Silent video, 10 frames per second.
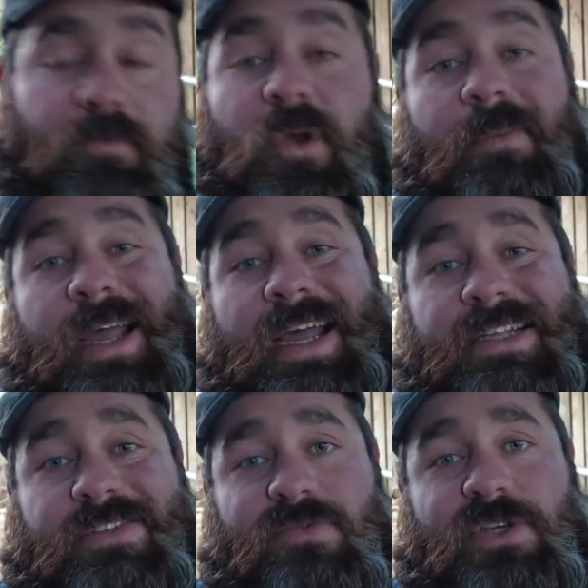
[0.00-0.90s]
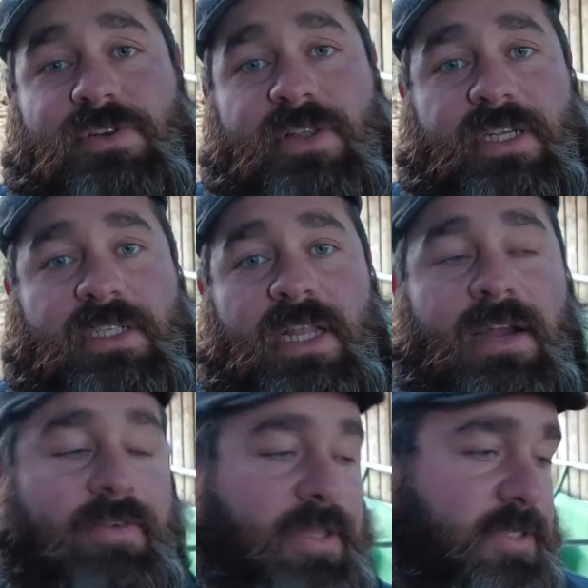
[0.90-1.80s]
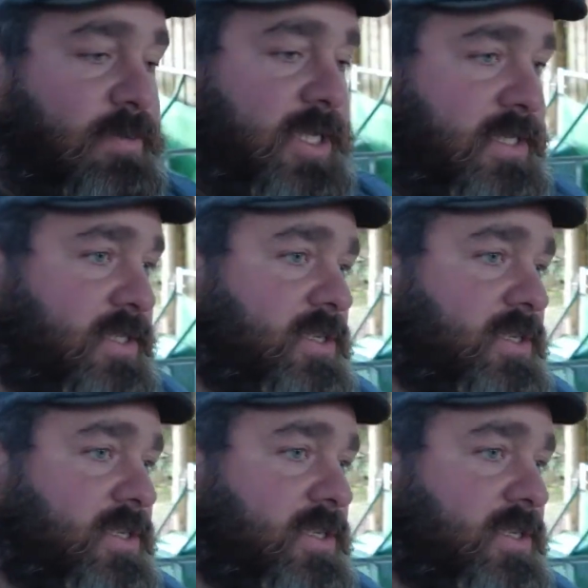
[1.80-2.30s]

where my hands were and things like that around the splitter.